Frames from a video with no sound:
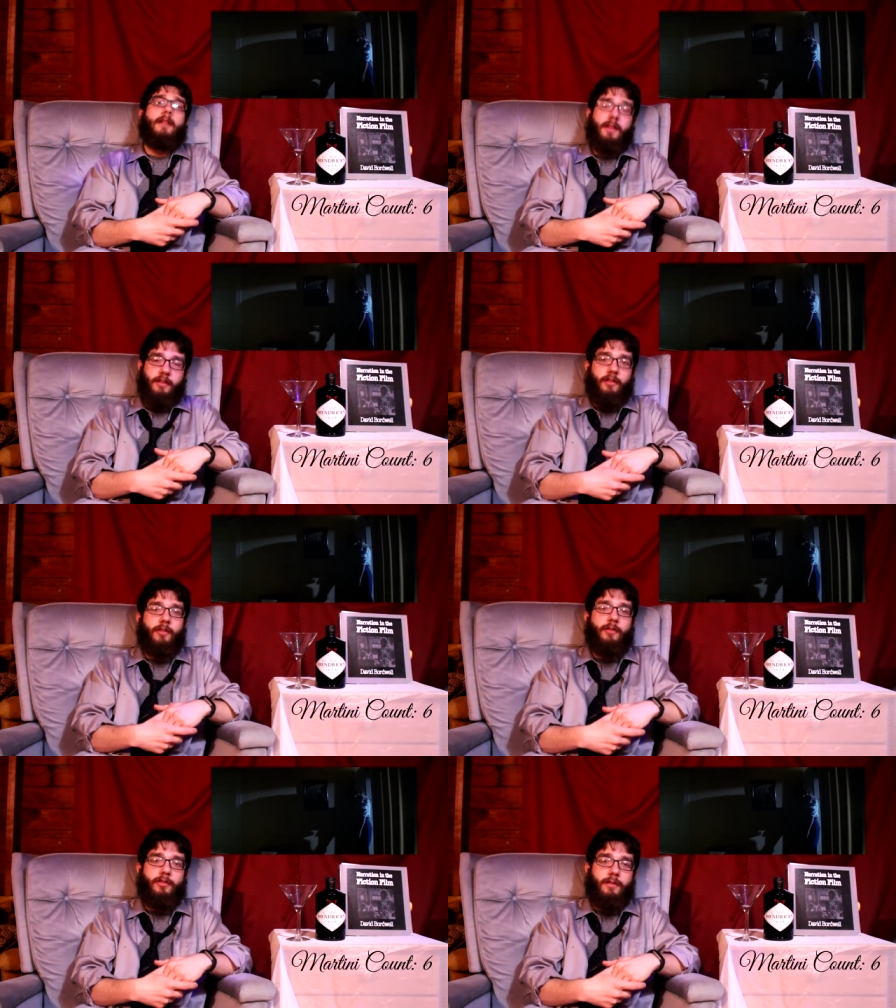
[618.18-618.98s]
In
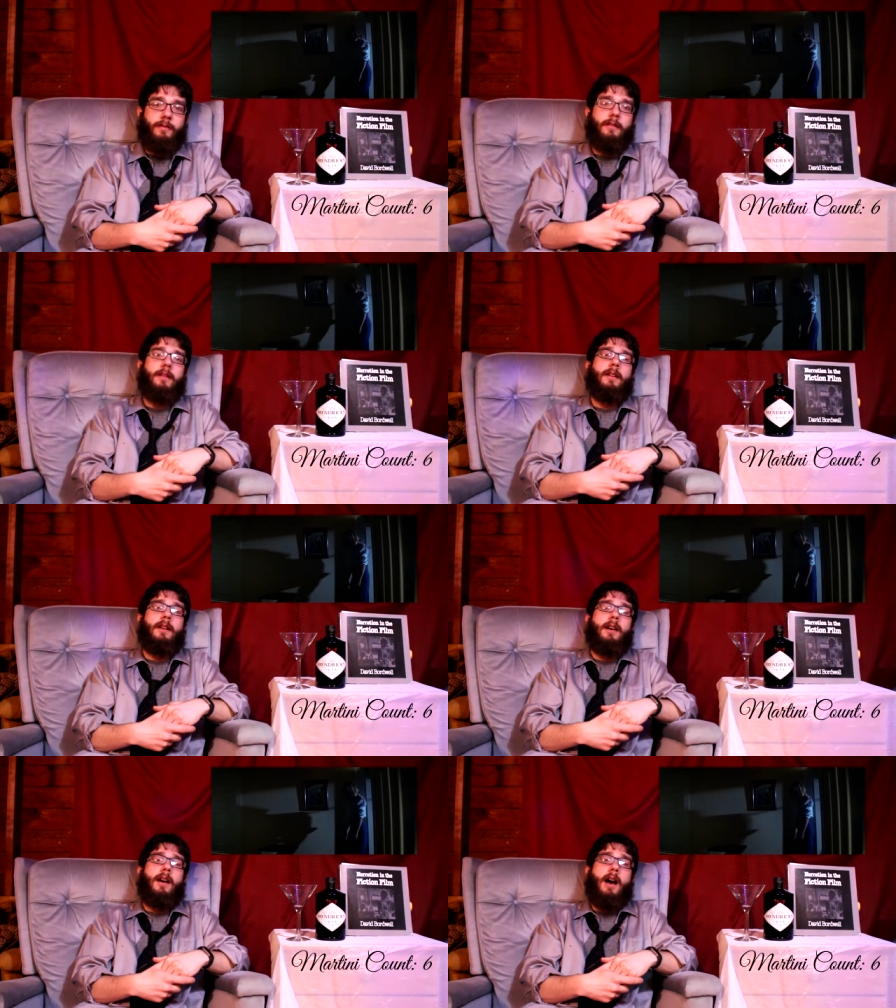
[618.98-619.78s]
conclusion,
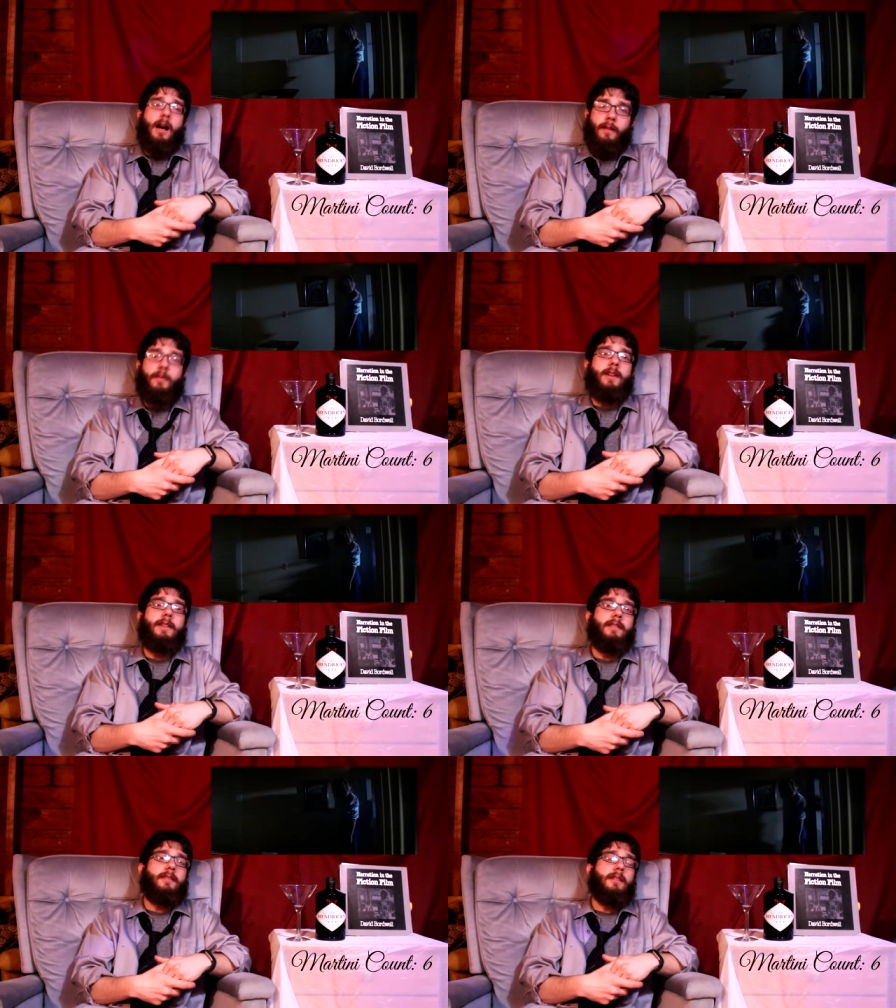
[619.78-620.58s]
Halloween
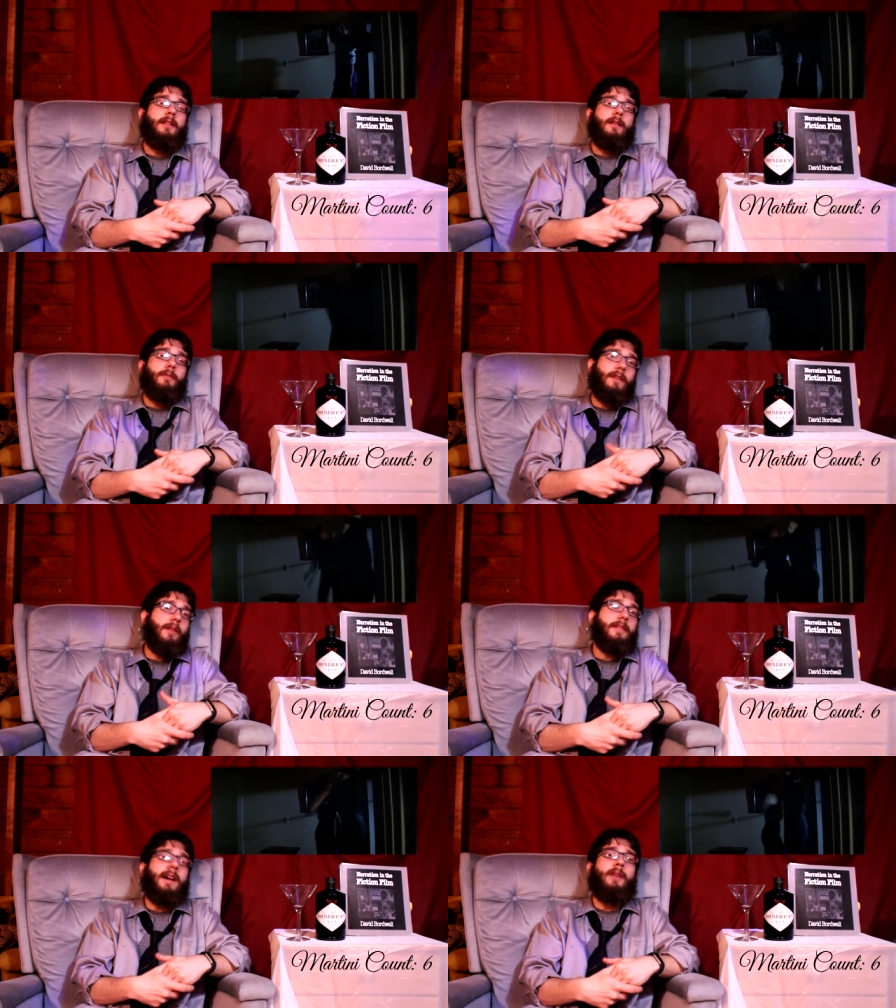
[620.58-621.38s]
is,
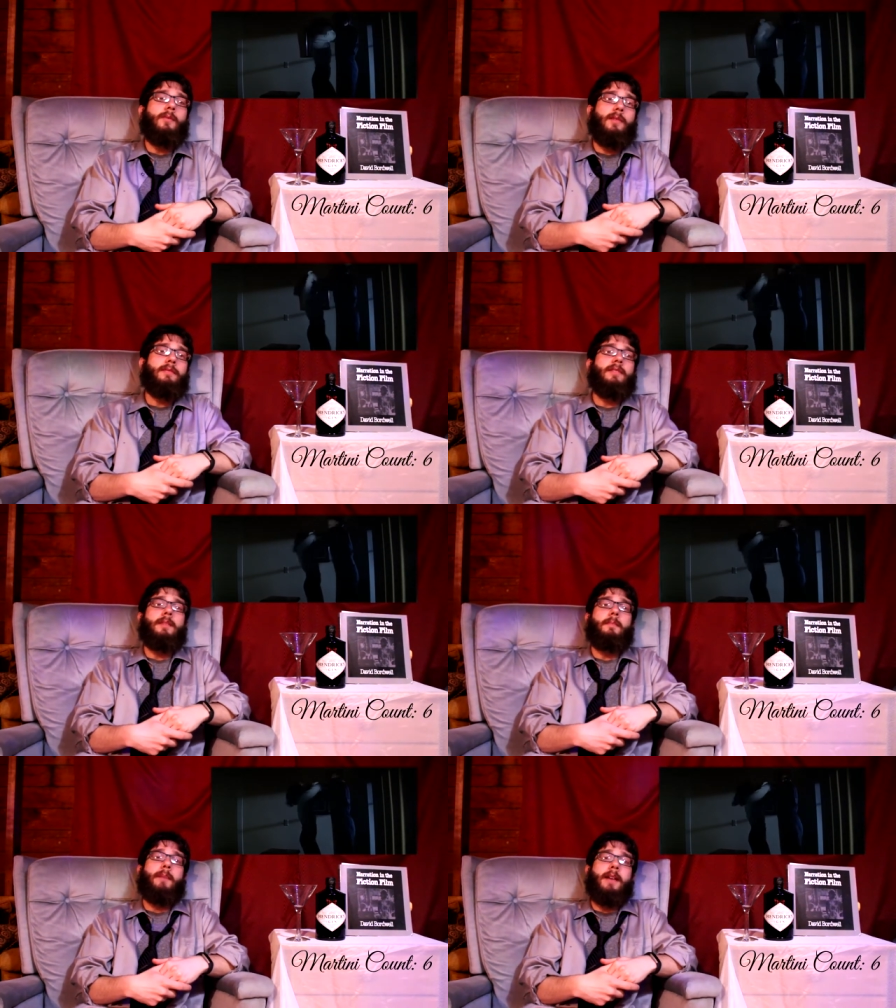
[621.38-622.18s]
without a doubt, one of
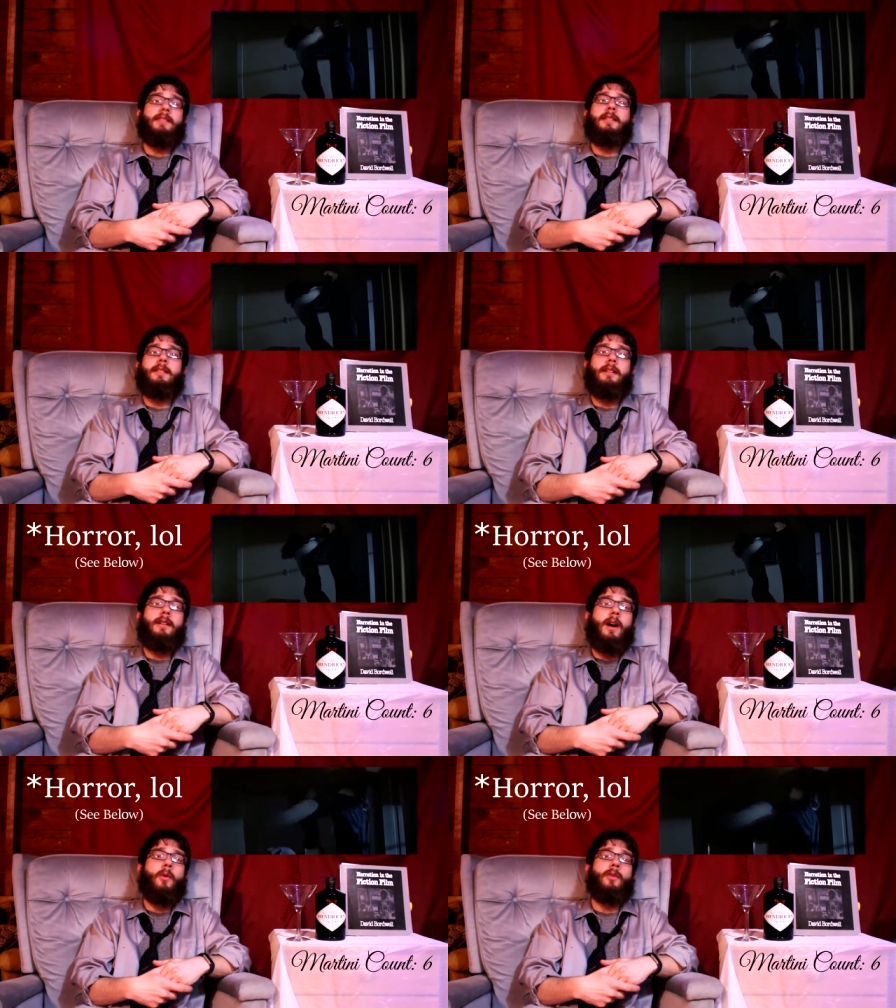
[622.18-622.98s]
the best
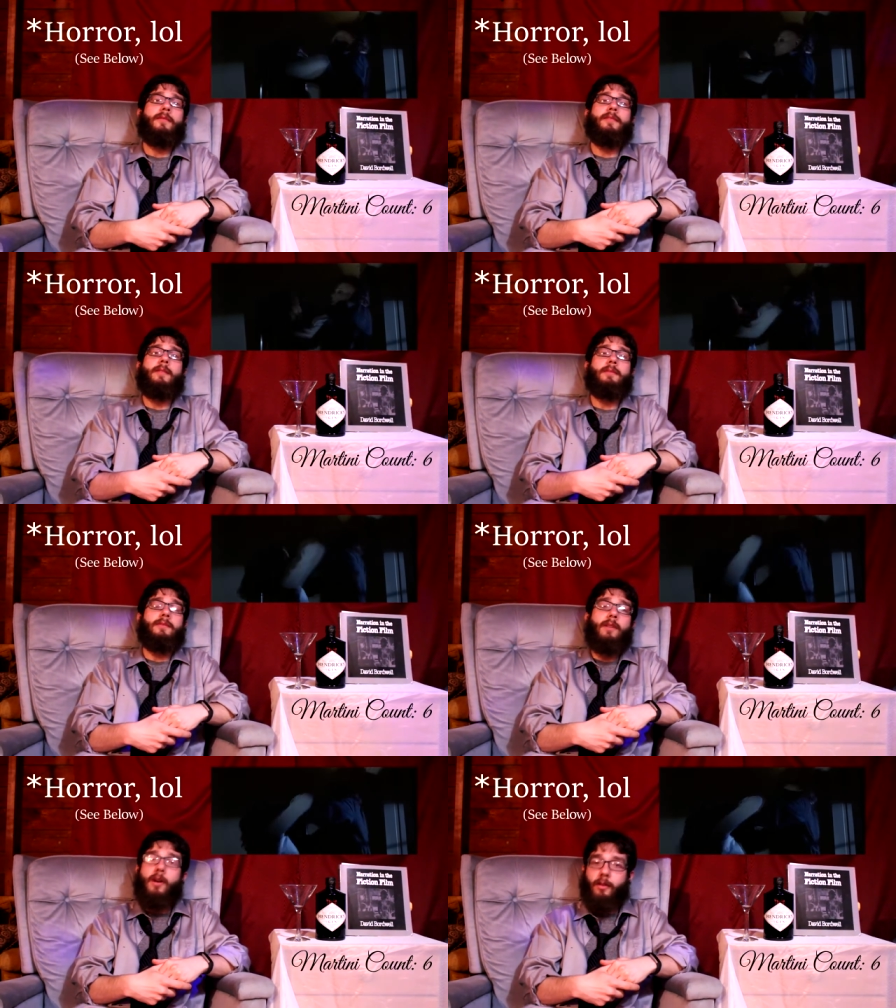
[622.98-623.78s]
horror films
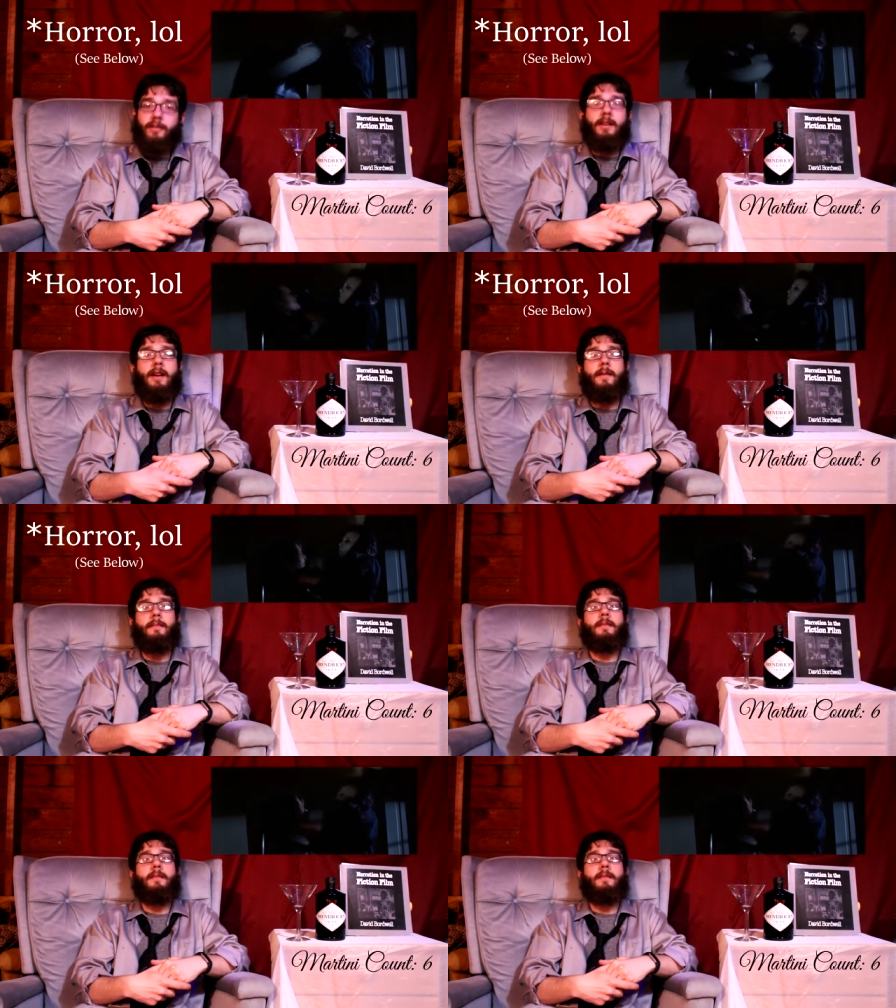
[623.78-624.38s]
of all time.